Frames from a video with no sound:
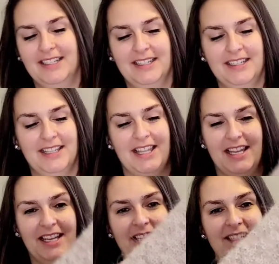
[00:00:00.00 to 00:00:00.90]

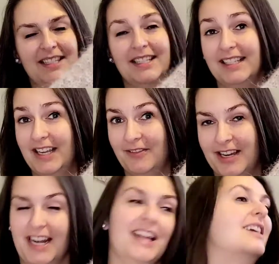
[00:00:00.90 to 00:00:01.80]
the sleeve
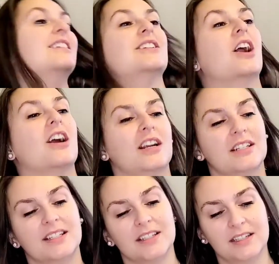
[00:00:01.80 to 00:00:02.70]
knitting starts.